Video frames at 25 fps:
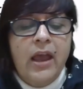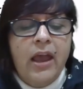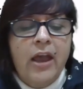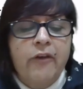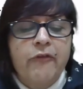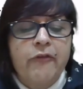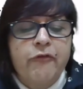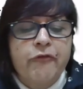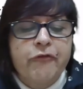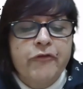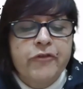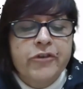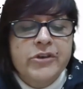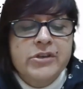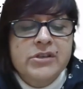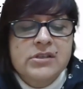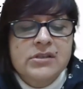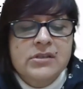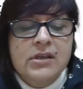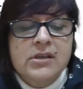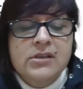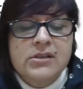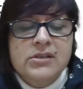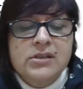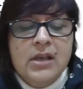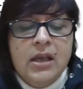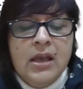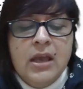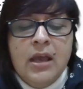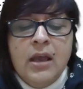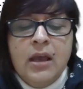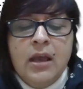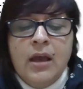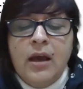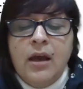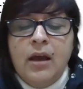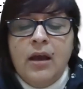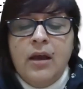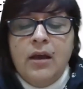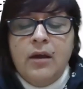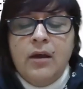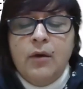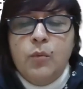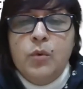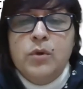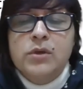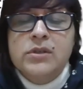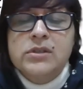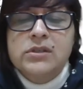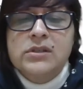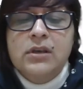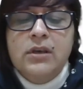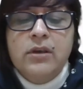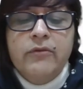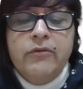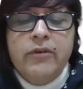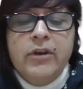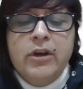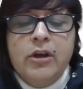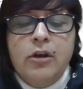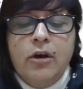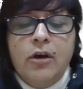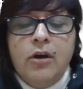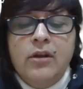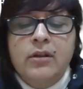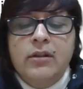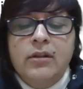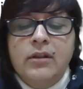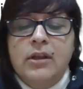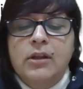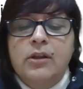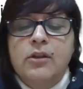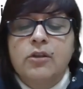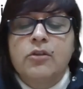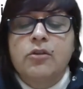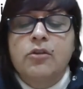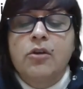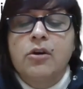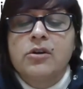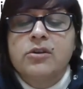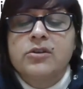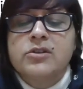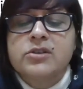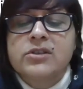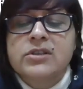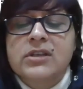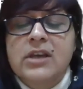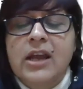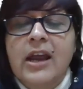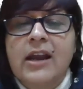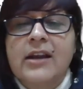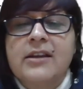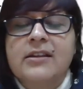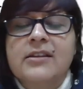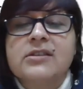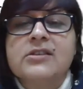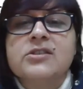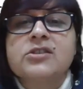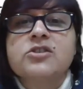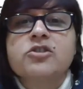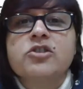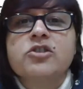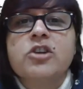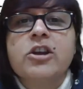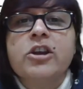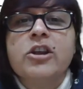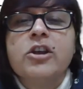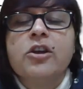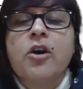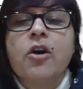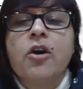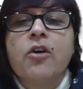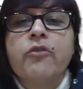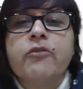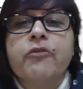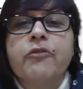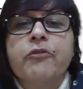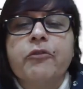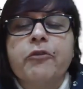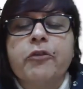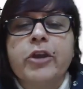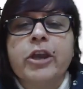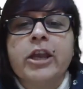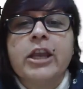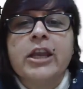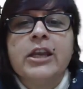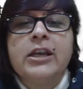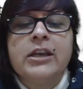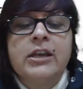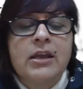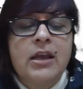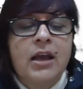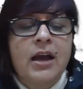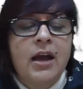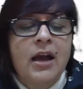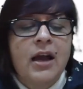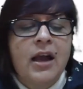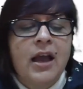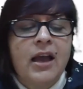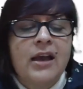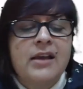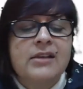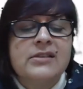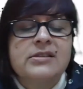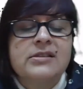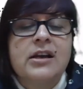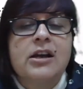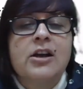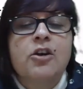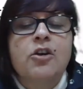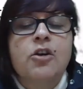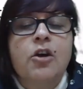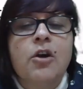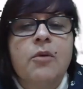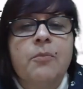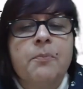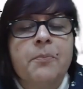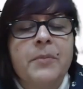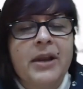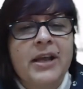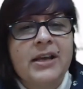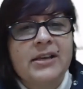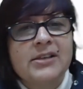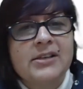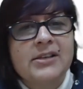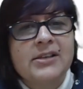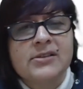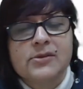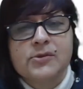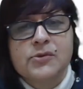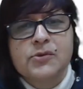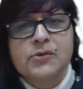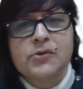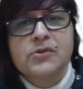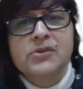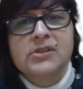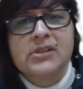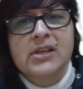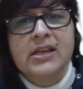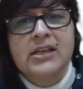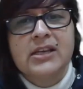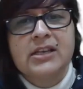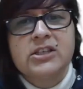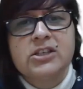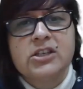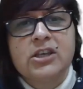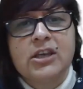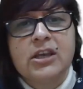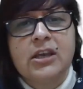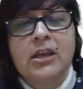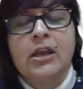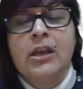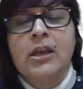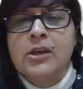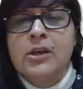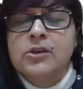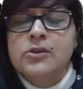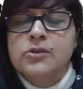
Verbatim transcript: Emphasis was given on the thoughts and the study of India as a complex society.